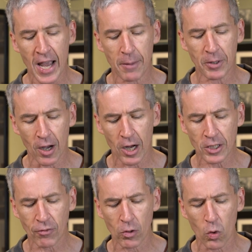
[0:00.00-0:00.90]

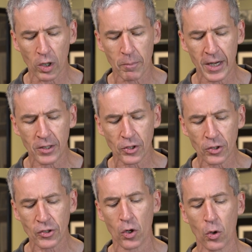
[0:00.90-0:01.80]
APIs for Work
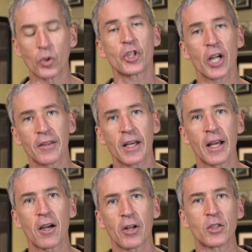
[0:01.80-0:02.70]
Manager, so check that
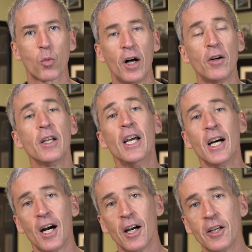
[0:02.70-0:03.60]
out as well,
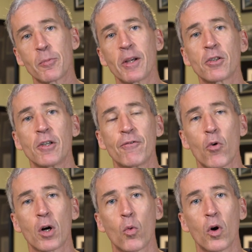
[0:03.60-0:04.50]
uh, especially
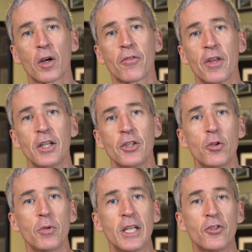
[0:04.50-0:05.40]
for work that
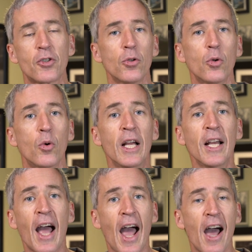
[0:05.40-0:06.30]
you need to
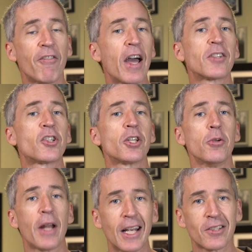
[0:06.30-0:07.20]
have
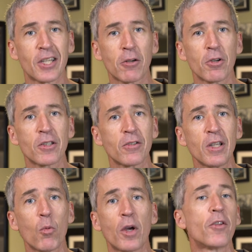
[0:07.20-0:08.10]
execute
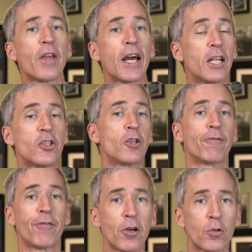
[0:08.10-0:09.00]
asynchronously, whether that is
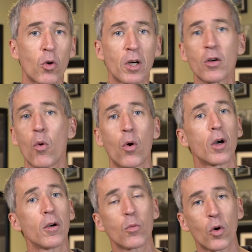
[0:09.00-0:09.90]
deferred work
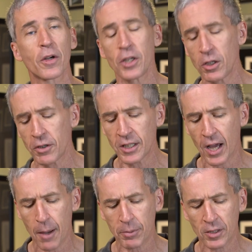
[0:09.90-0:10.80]
or work that you need to
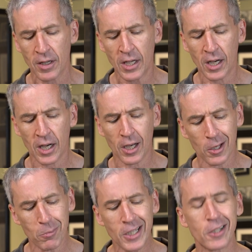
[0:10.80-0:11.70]
happen uh,
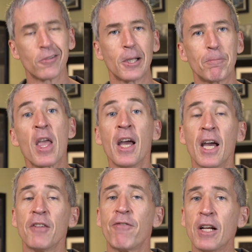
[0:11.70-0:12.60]
immediately.
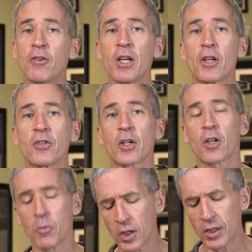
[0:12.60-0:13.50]
And finally, there's a
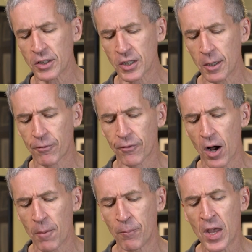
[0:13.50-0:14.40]
community tip tip
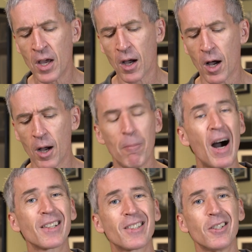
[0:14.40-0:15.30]
from uh,
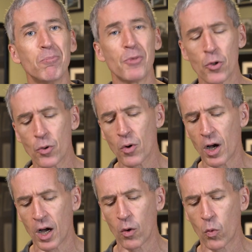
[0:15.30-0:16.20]
Magda Miu
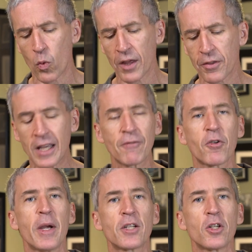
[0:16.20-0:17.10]
uh, with
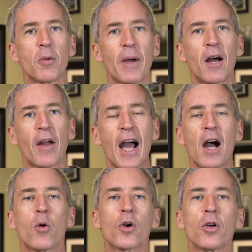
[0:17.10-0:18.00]
information about
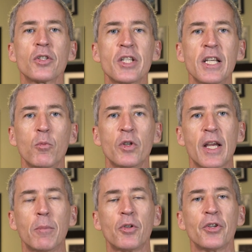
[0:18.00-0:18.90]
how her team was
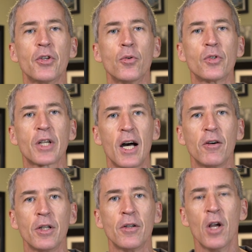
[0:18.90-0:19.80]
able to use
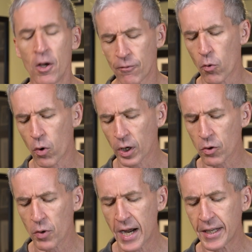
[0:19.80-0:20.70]
Kotlin for
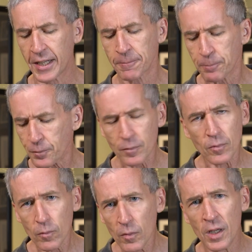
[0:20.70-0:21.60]
creating
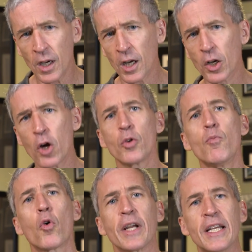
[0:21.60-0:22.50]
uh, code
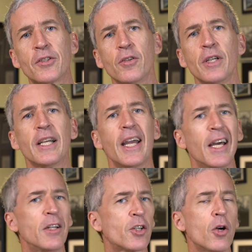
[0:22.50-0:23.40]
more easily
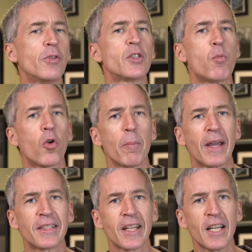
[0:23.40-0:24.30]
and code that's more
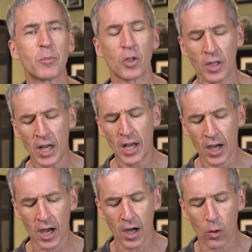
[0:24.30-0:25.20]
maintainable
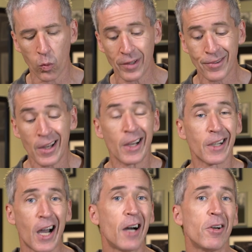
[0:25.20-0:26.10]
uh, with
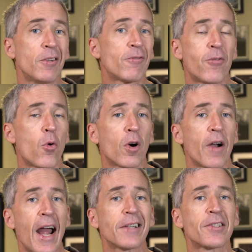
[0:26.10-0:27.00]
Kotlin
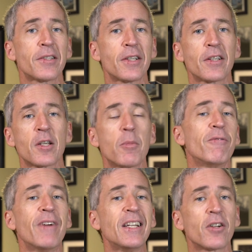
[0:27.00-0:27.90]
for accessing some of
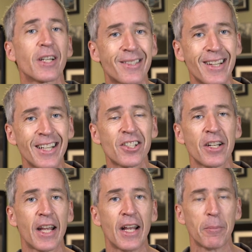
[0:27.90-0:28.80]
the vendor
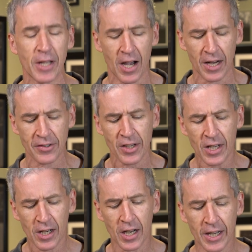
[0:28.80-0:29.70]
extension APIs
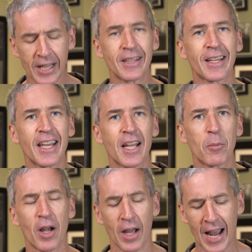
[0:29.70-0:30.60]
uh, in the
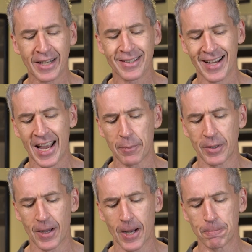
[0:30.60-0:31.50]
CameraX
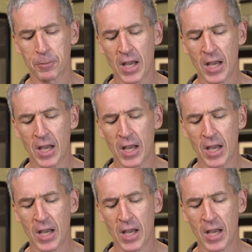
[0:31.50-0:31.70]
API.